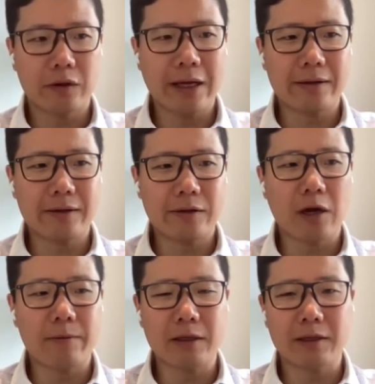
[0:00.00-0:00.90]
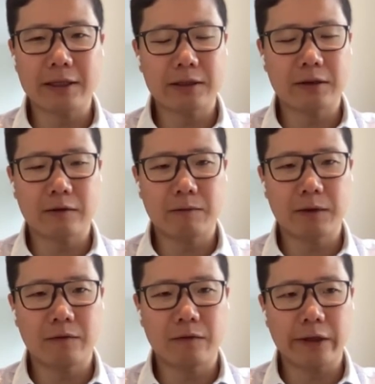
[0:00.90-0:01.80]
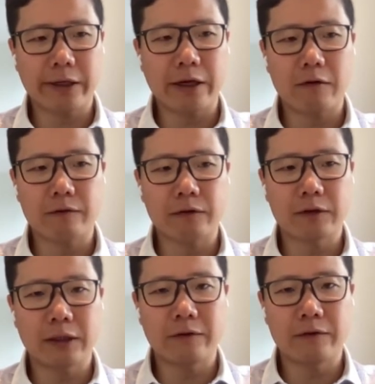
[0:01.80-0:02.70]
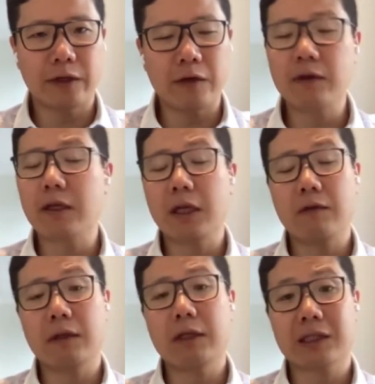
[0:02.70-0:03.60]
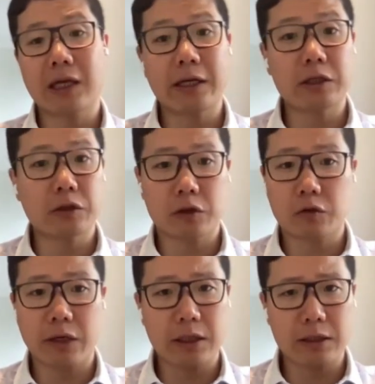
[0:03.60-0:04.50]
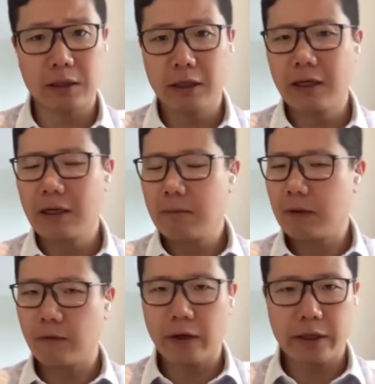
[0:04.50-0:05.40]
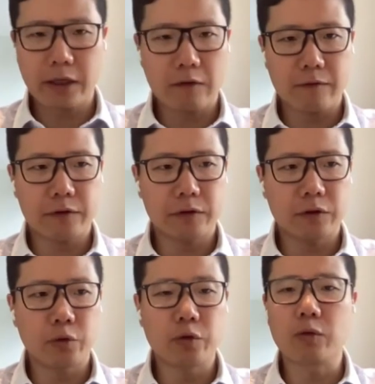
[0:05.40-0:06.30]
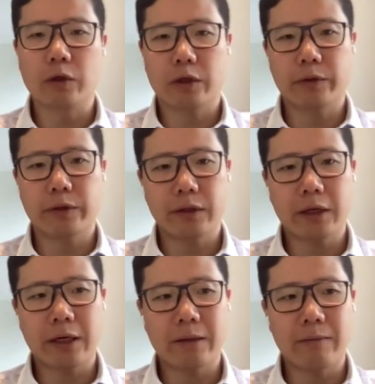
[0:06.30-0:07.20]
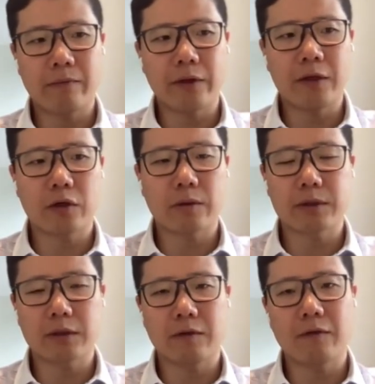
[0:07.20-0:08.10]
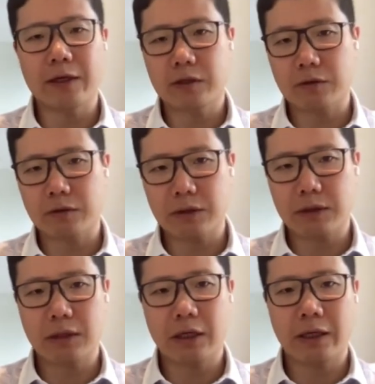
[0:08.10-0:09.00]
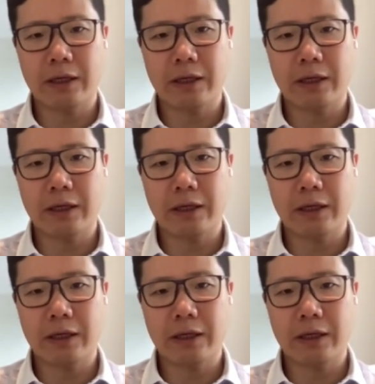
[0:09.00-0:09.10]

that taught me a lesson of be very careful of even the science looks great. Be very careful who you work with in terms of the investors.